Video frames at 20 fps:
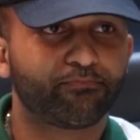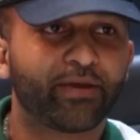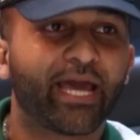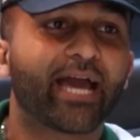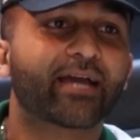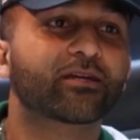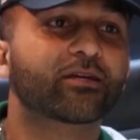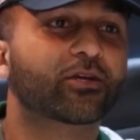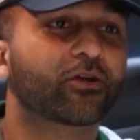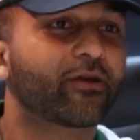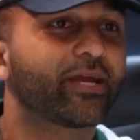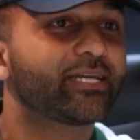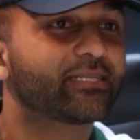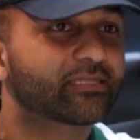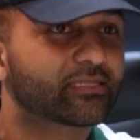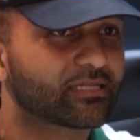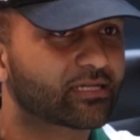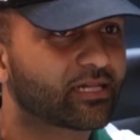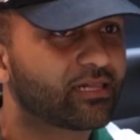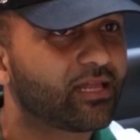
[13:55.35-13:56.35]
pack of
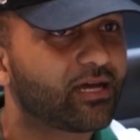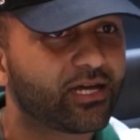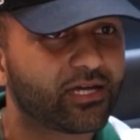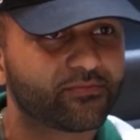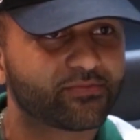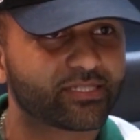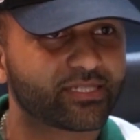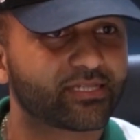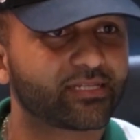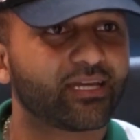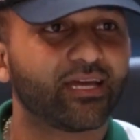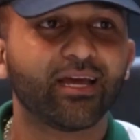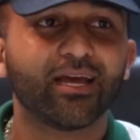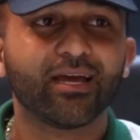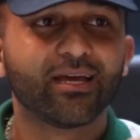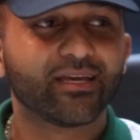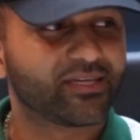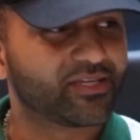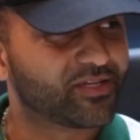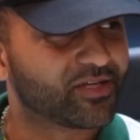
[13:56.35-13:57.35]
crates to clubs and
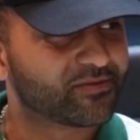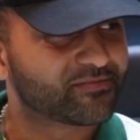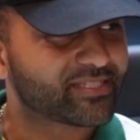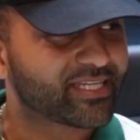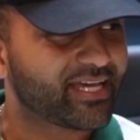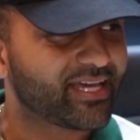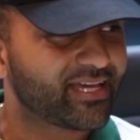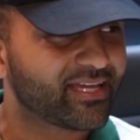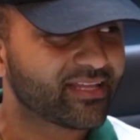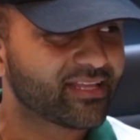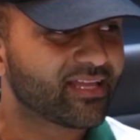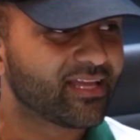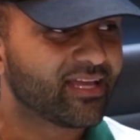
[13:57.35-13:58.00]
you know what I'm saying?